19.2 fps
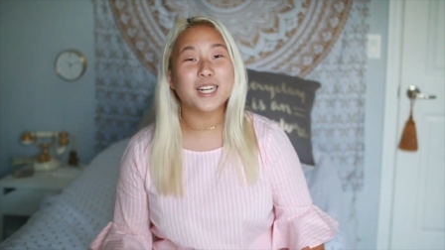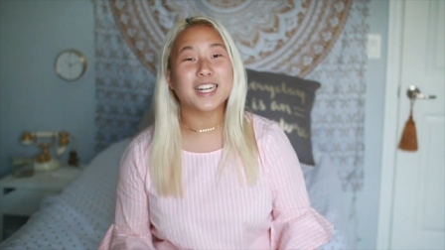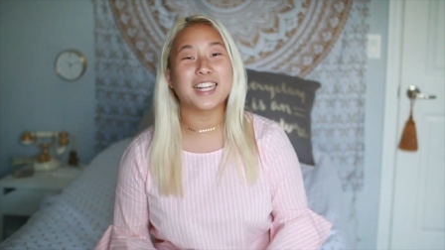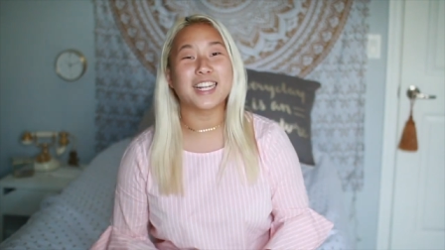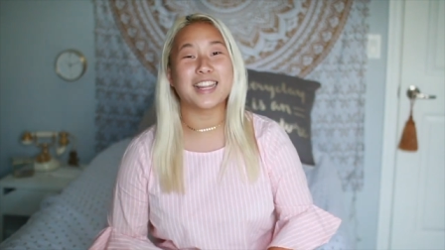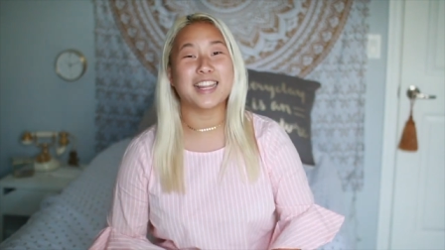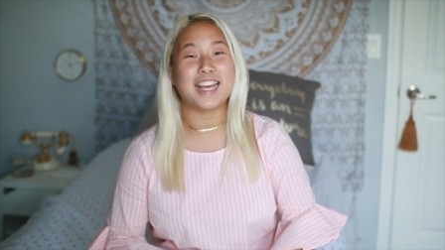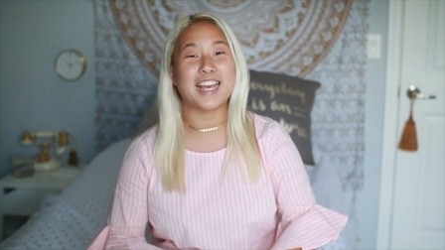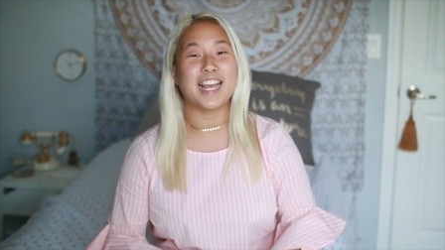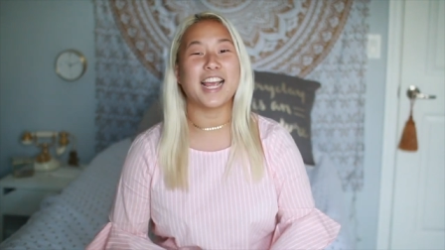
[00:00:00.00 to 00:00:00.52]
or
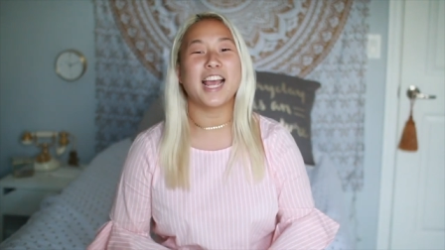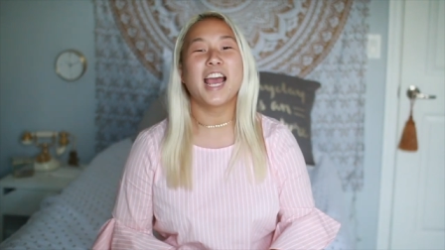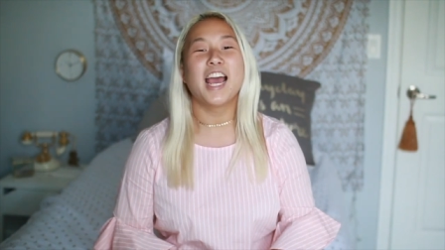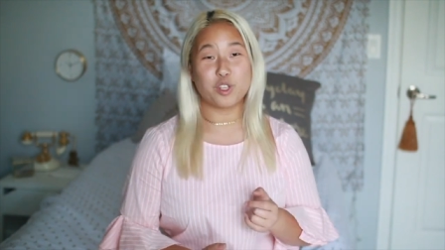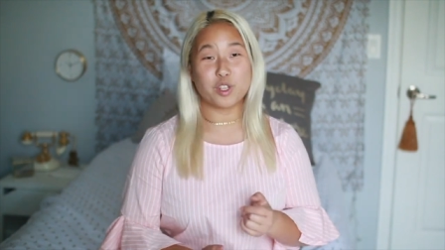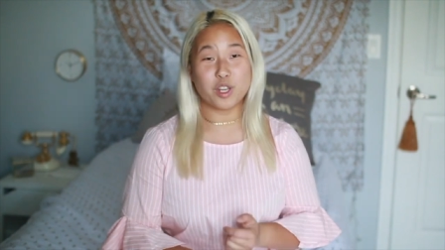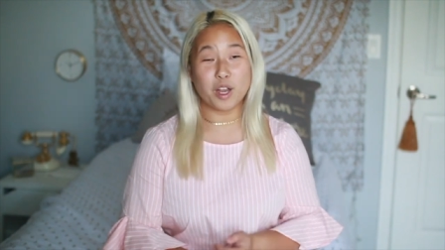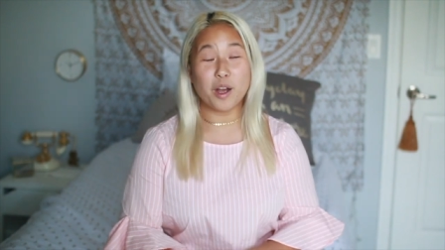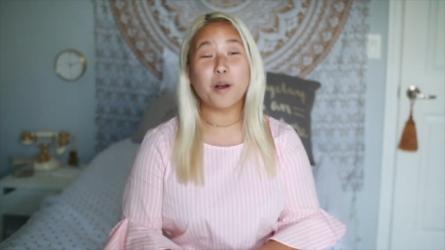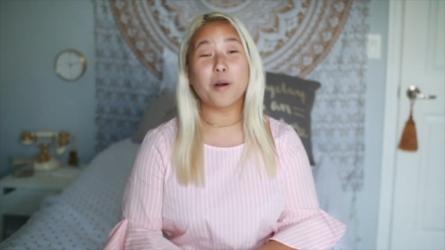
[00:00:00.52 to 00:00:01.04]
anything.
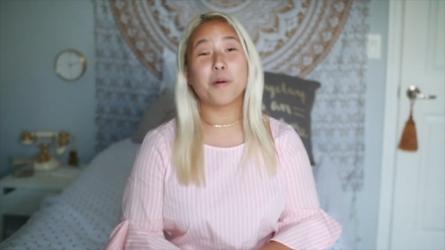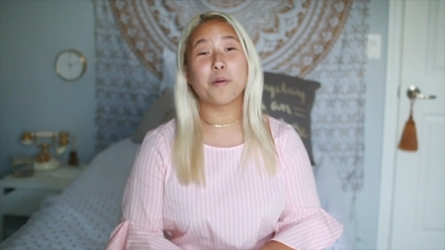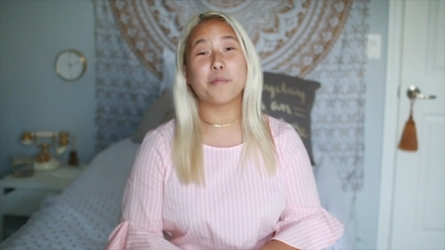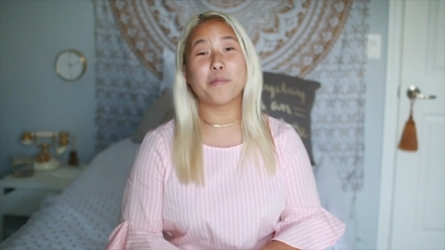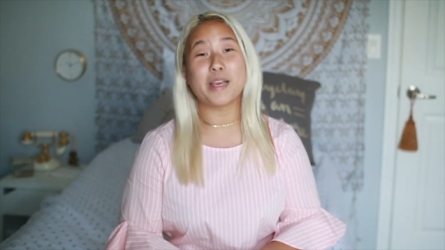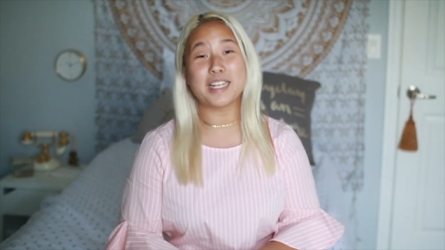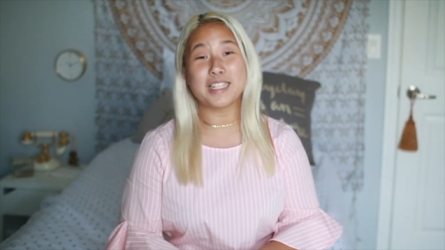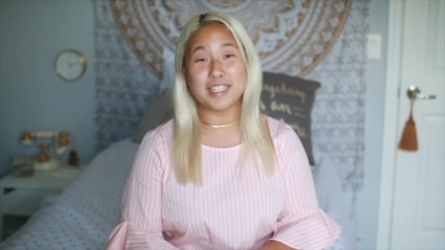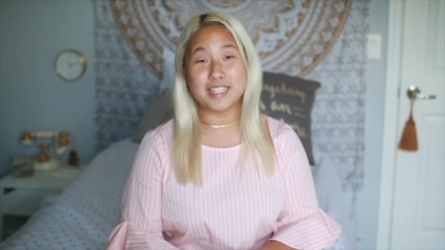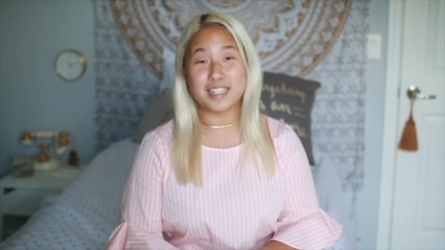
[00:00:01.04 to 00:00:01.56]
So
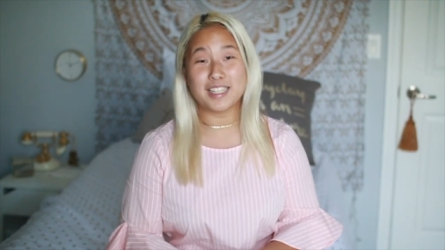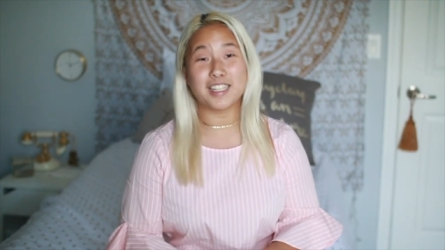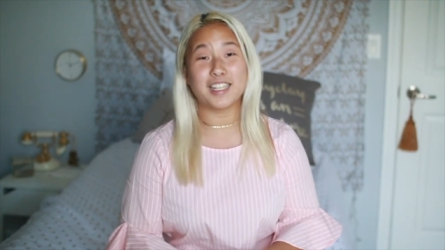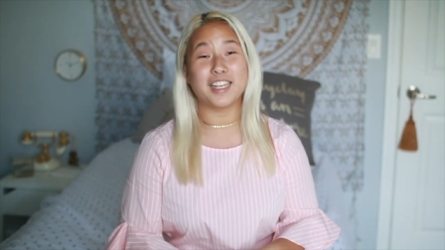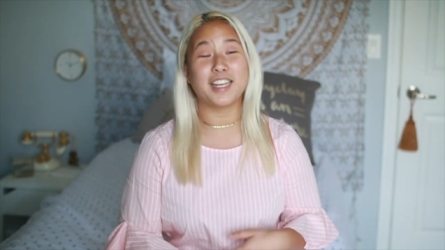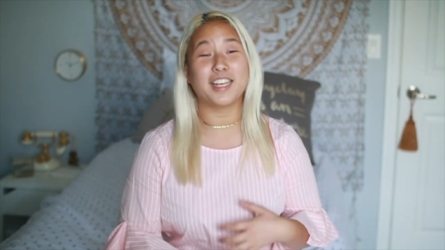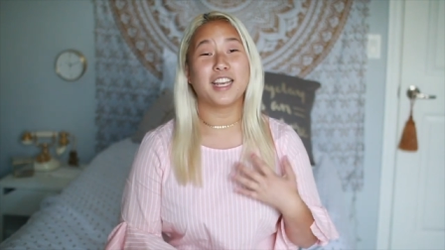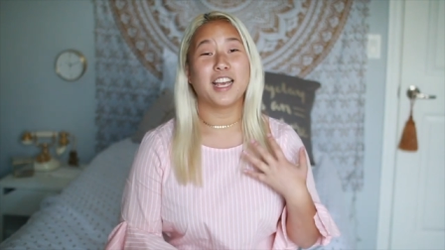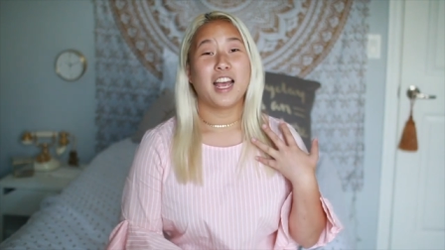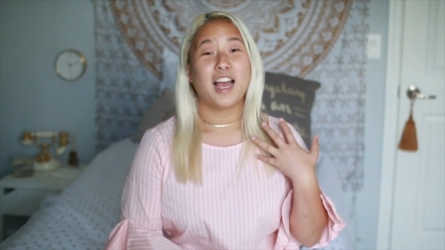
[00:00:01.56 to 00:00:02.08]

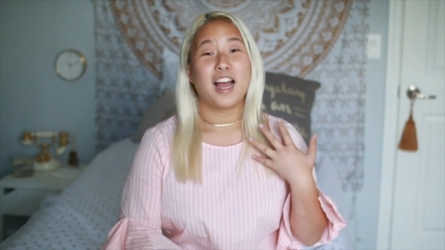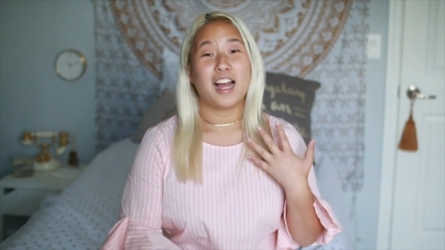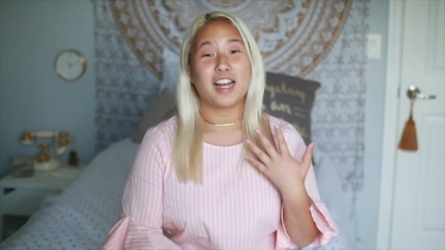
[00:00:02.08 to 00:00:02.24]
basically